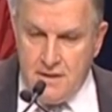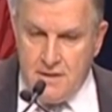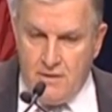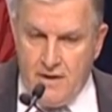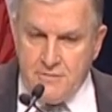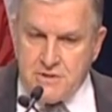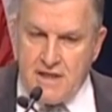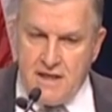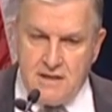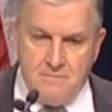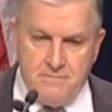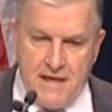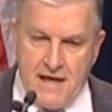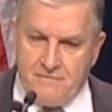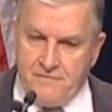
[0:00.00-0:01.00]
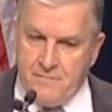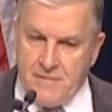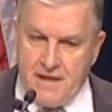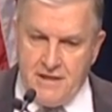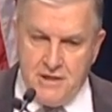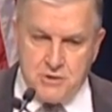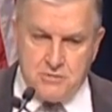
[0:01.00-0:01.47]
You know, I was taken back from
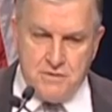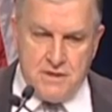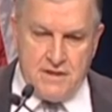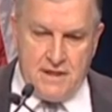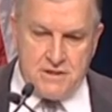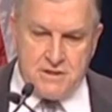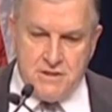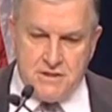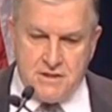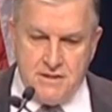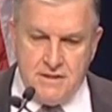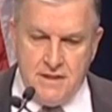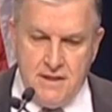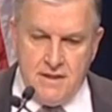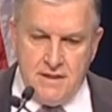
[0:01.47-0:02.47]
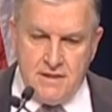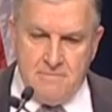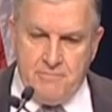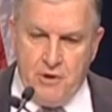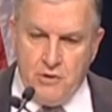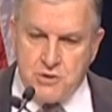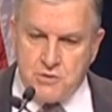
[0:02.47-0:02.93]
my history lessons in
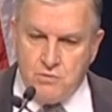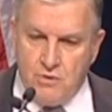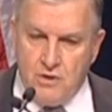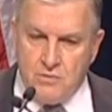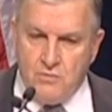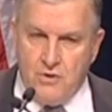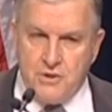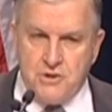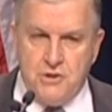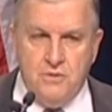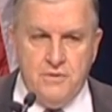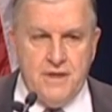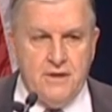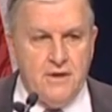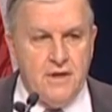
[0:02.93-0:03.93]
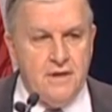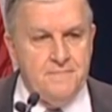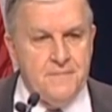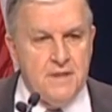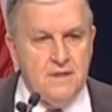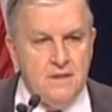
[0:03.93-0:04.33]
the post-World War II era,